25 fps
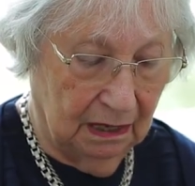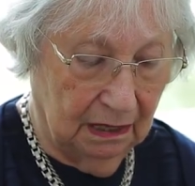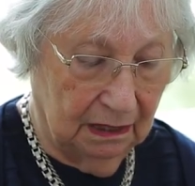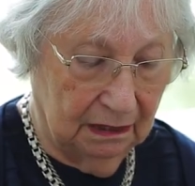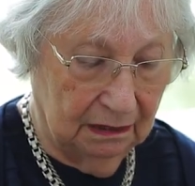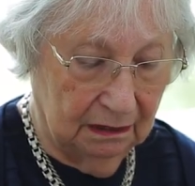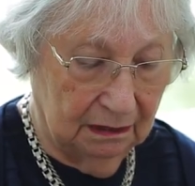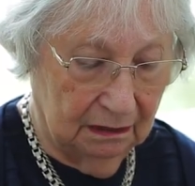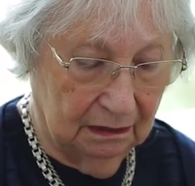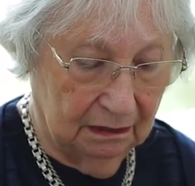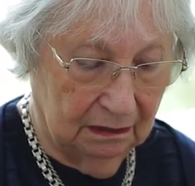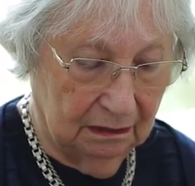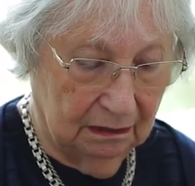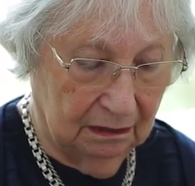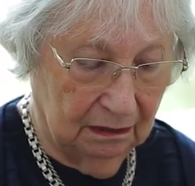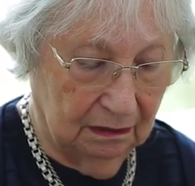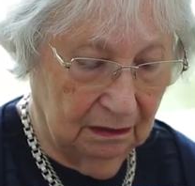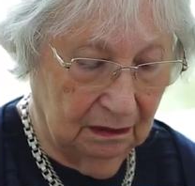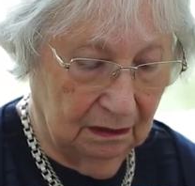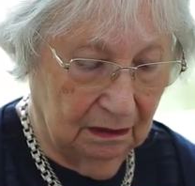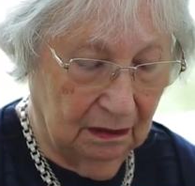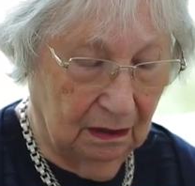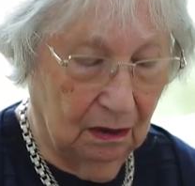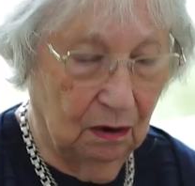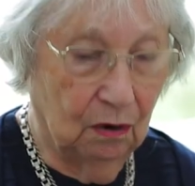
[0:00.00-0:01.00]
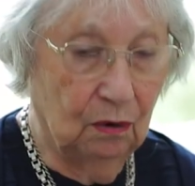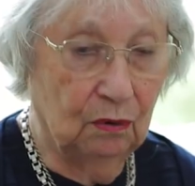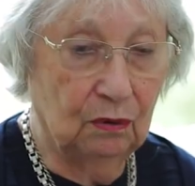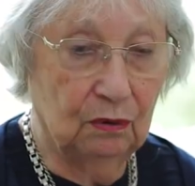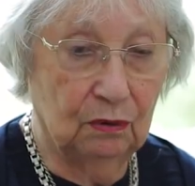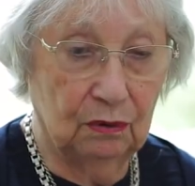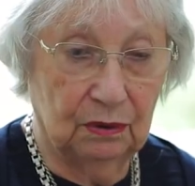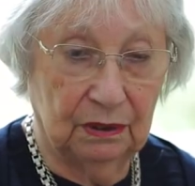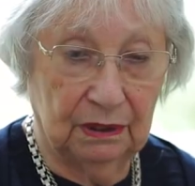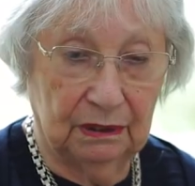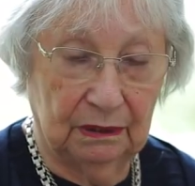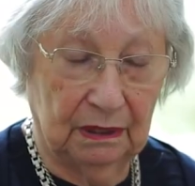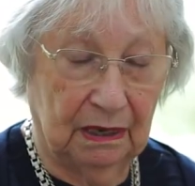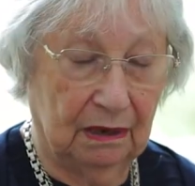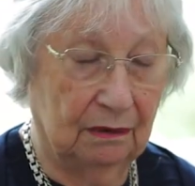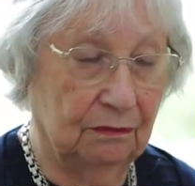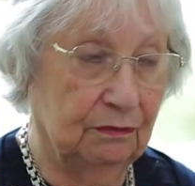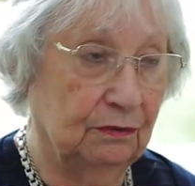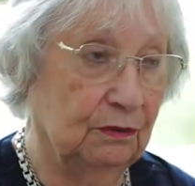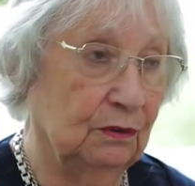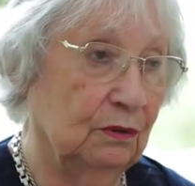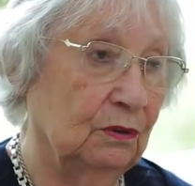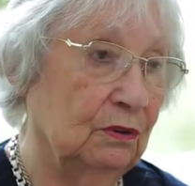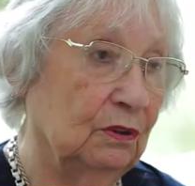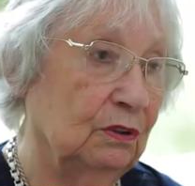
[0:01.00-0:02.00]
And I
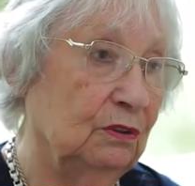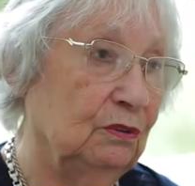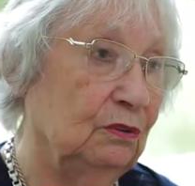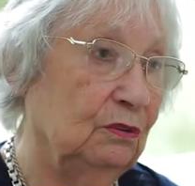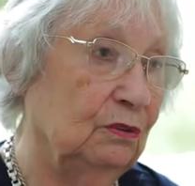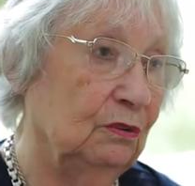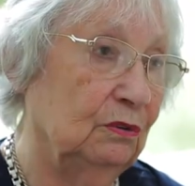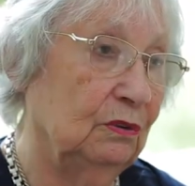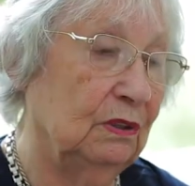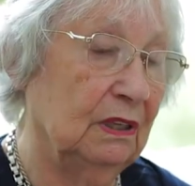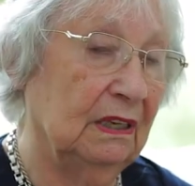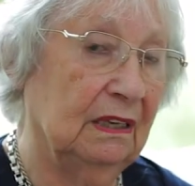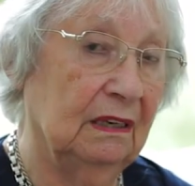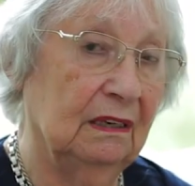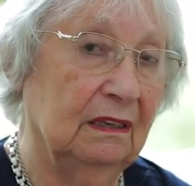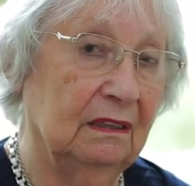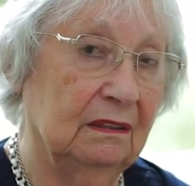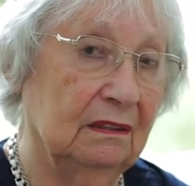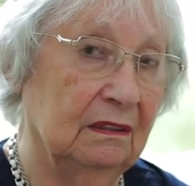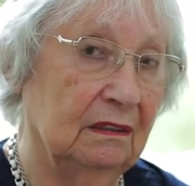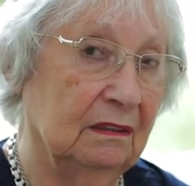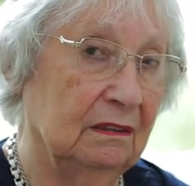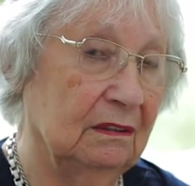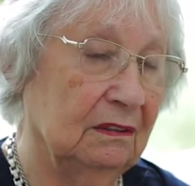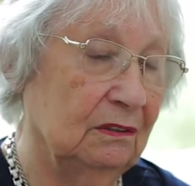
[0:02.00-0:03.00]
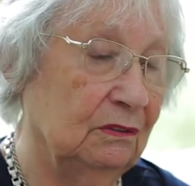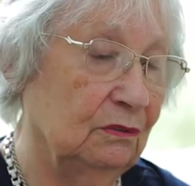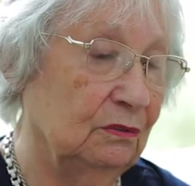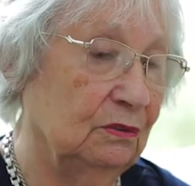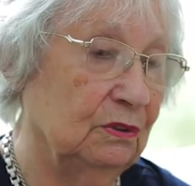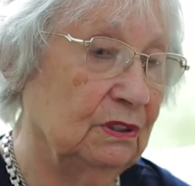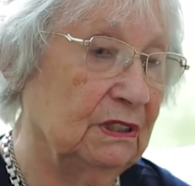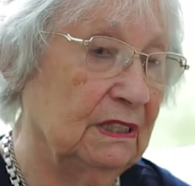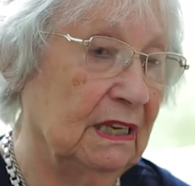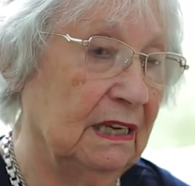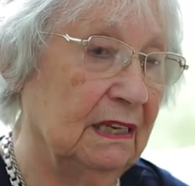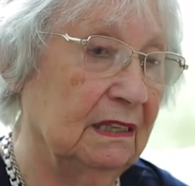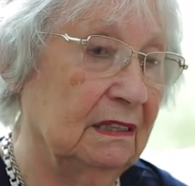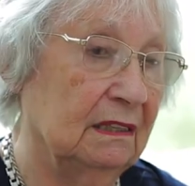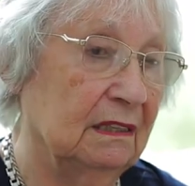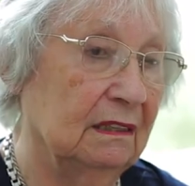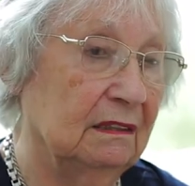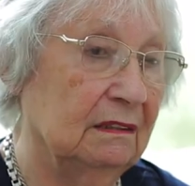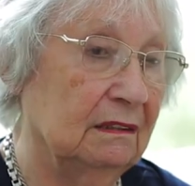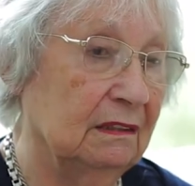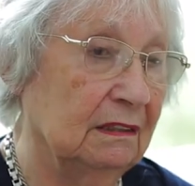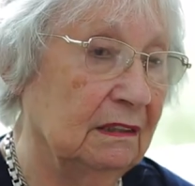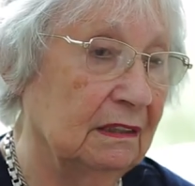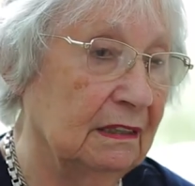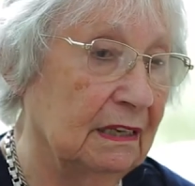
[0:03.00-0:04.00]
forgot to say
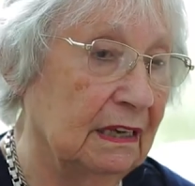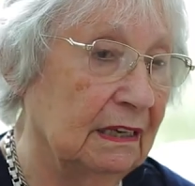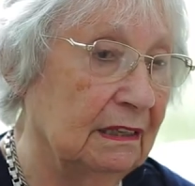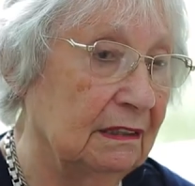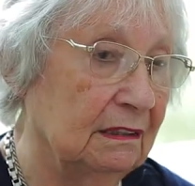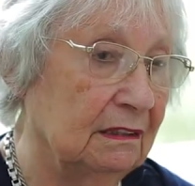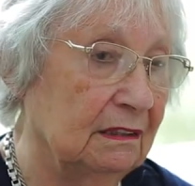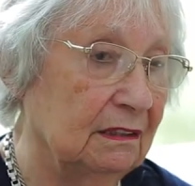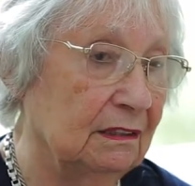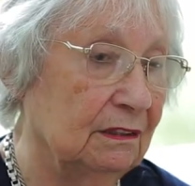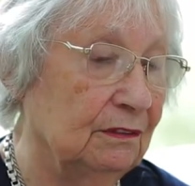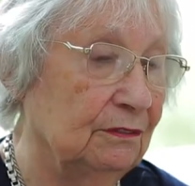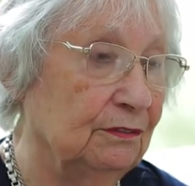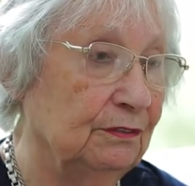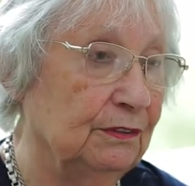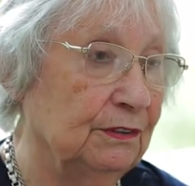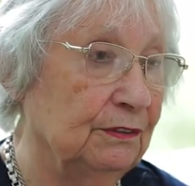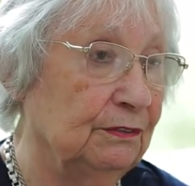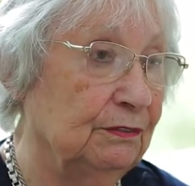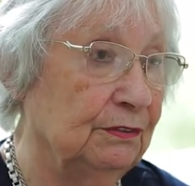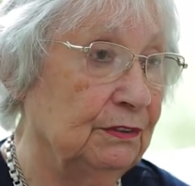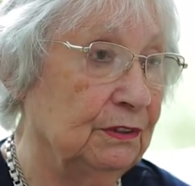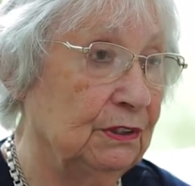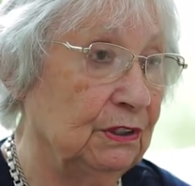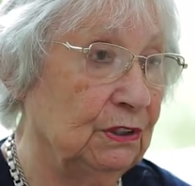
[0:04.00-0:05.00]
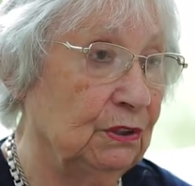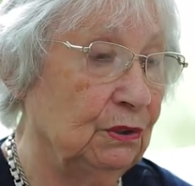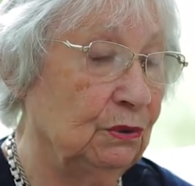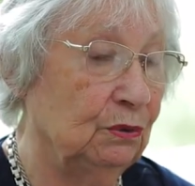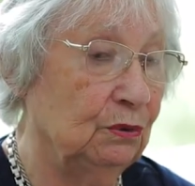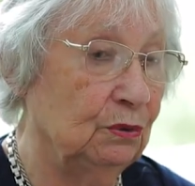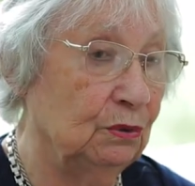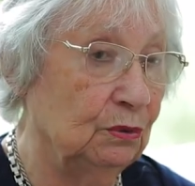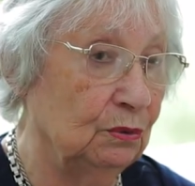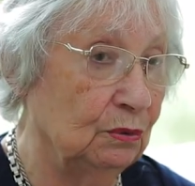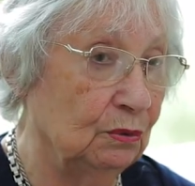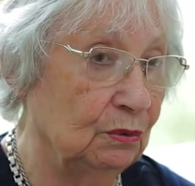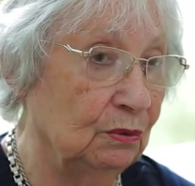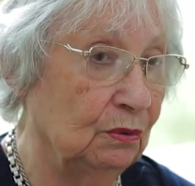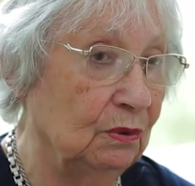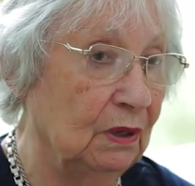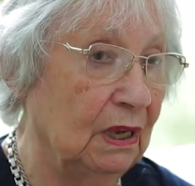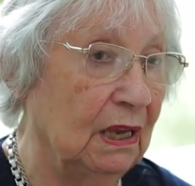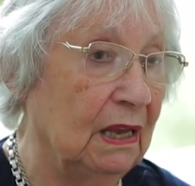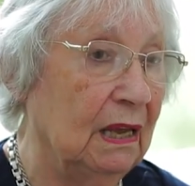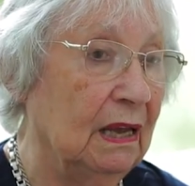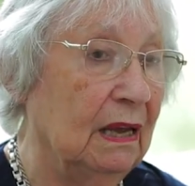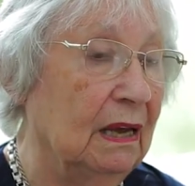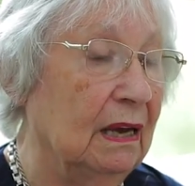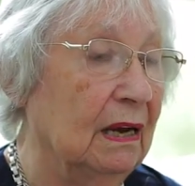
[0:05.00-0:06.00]
that in 1952,
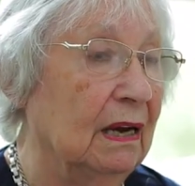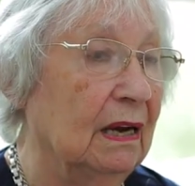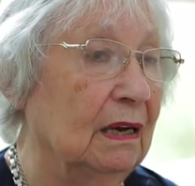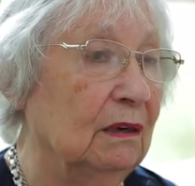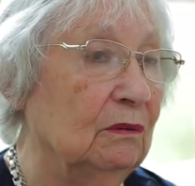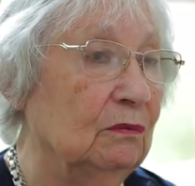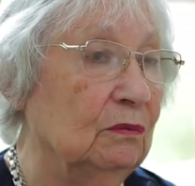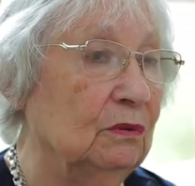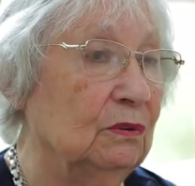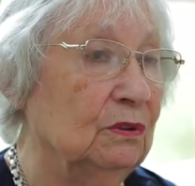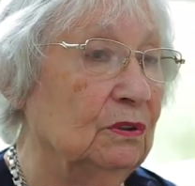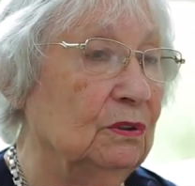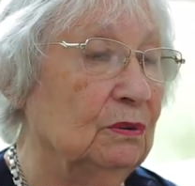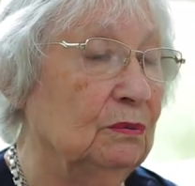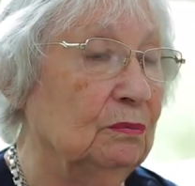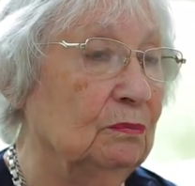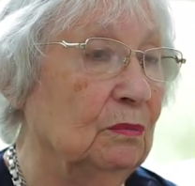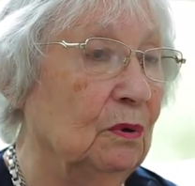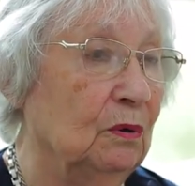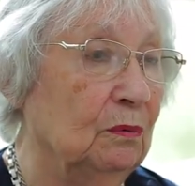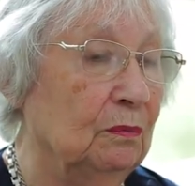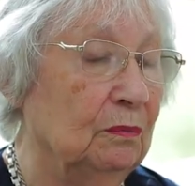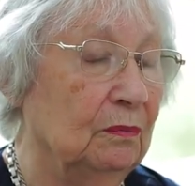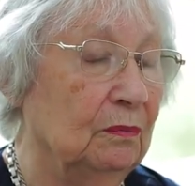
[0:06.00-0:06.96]
I was